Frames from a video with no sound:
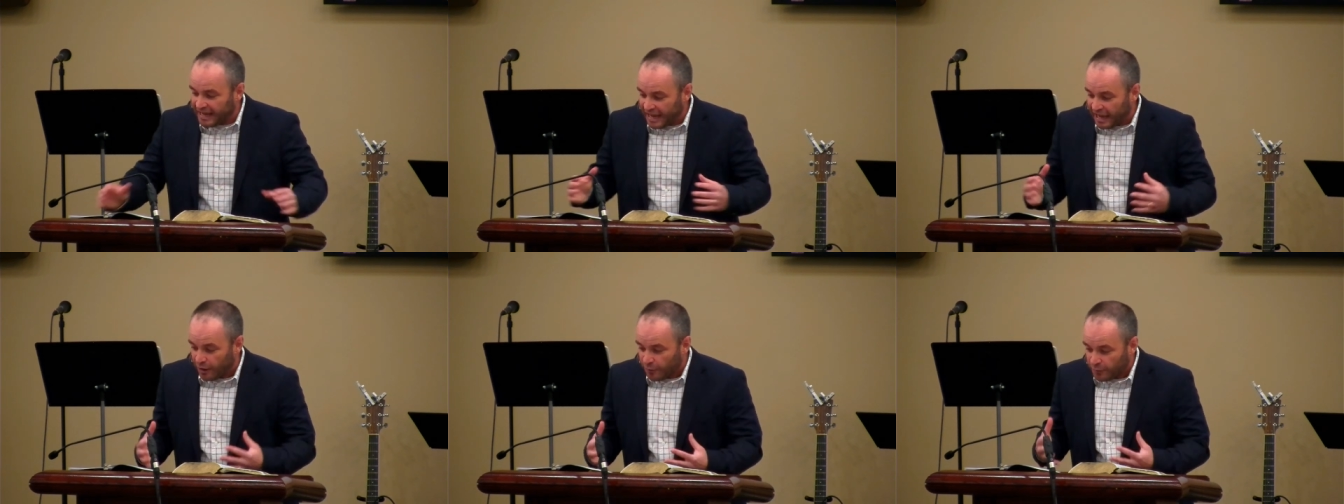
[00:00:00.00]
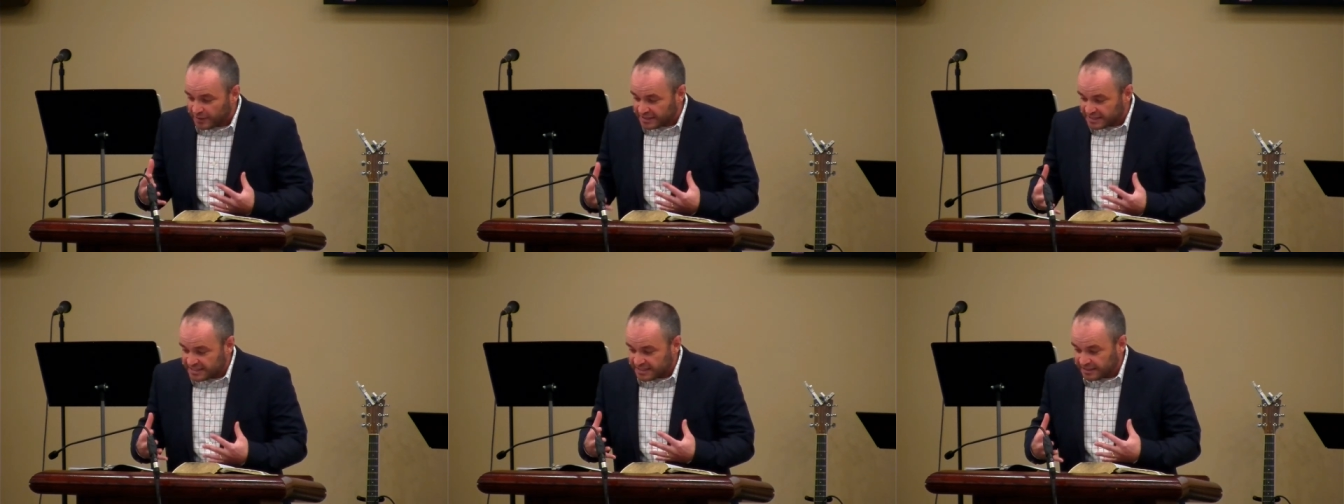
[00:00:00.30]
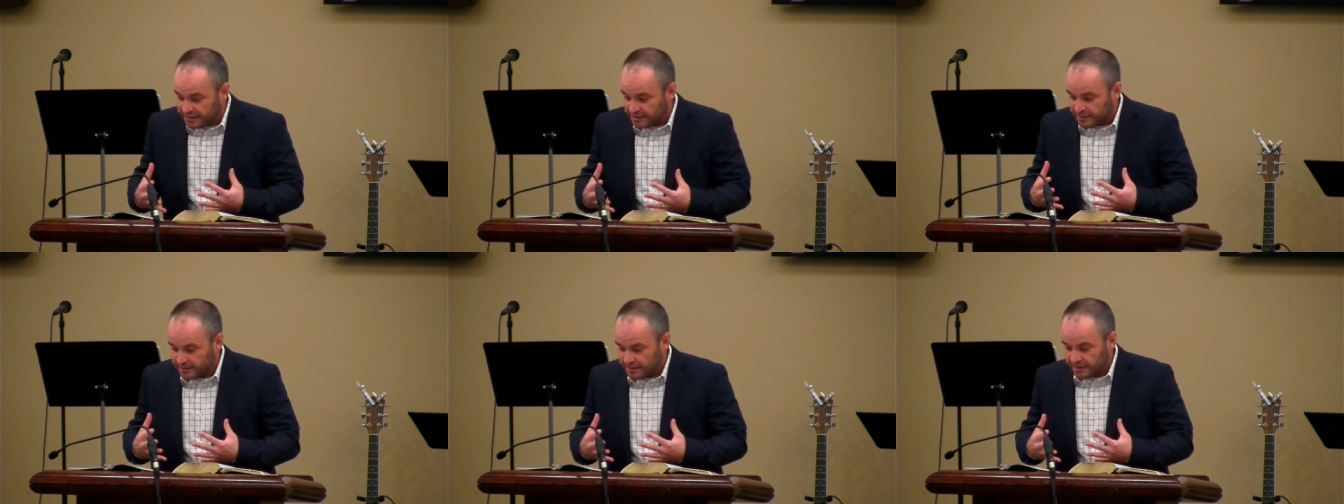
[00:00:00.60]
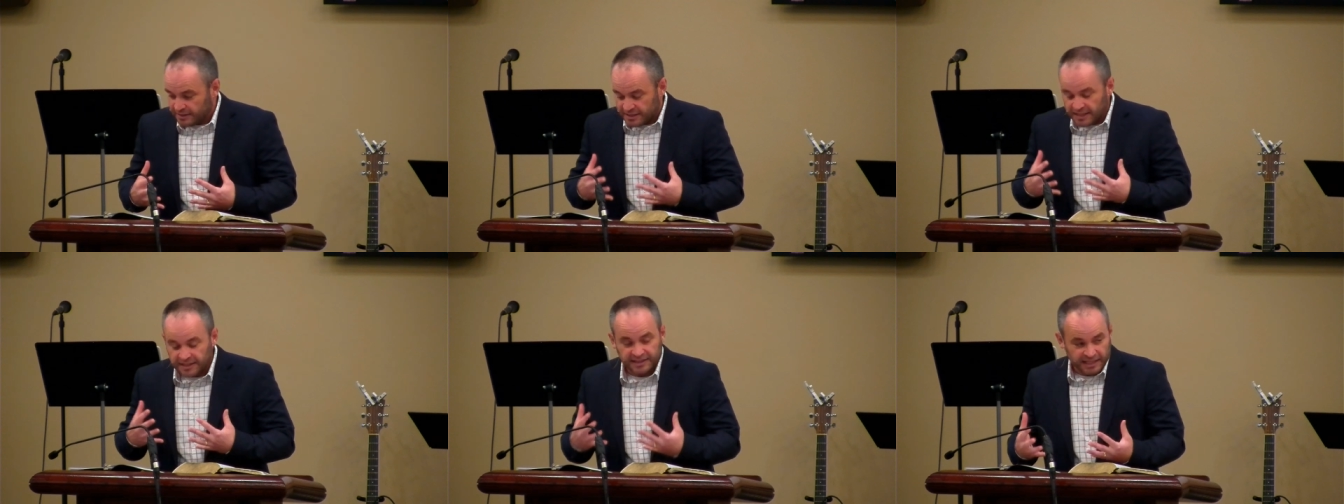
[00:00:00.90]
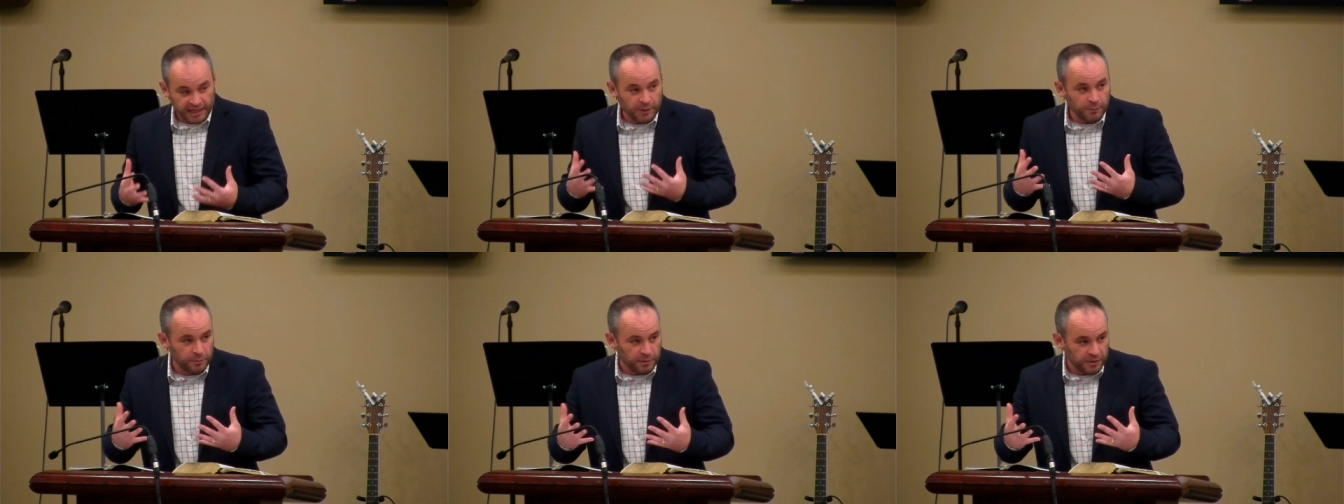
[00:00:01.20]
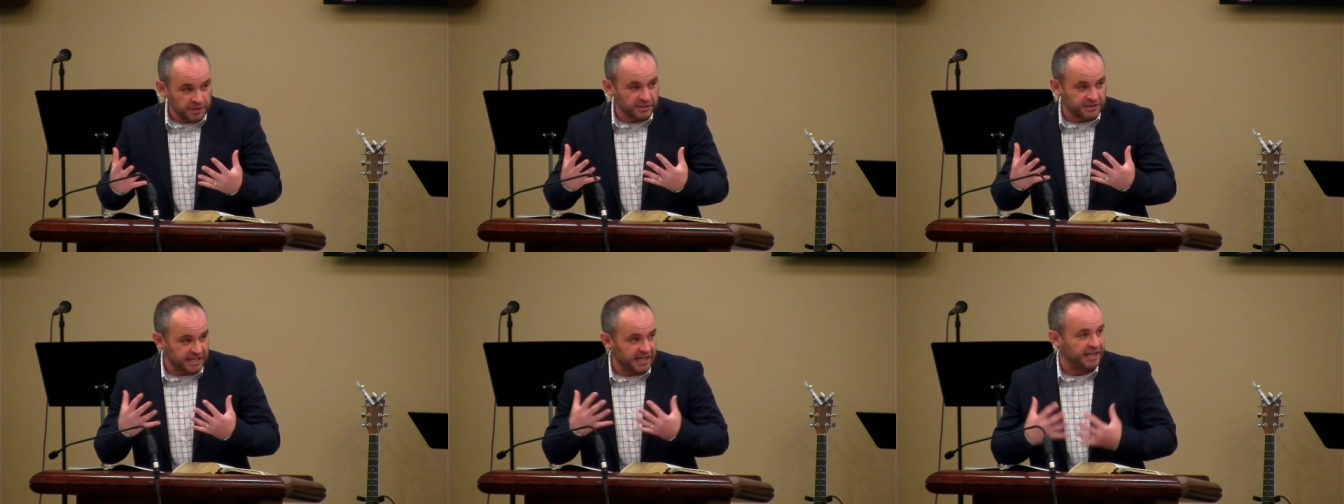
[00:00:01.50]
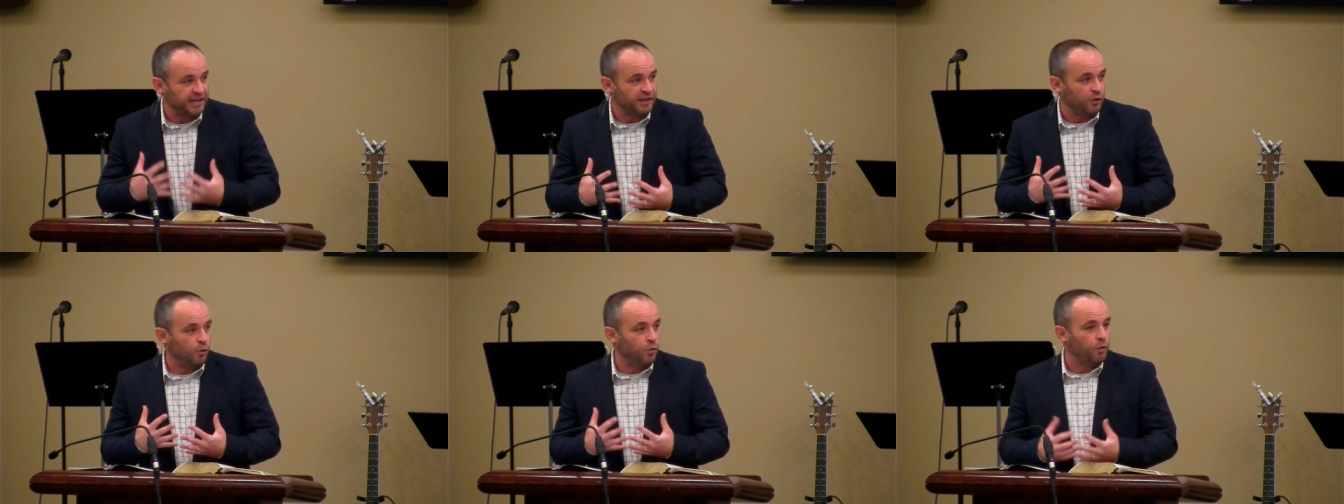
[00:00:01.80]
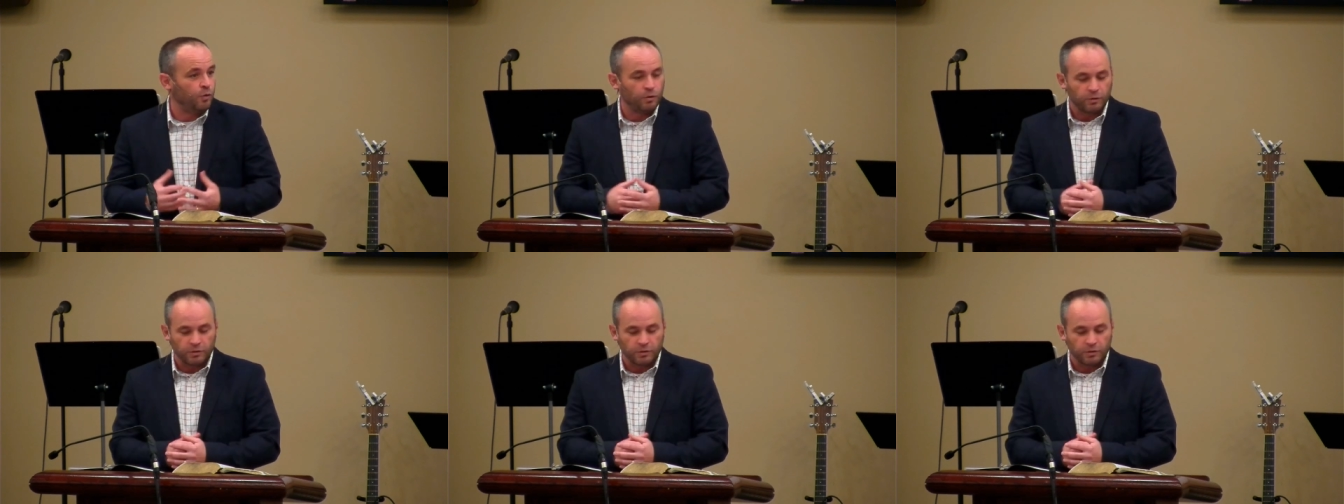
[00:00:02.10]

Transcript: but how is it that they will take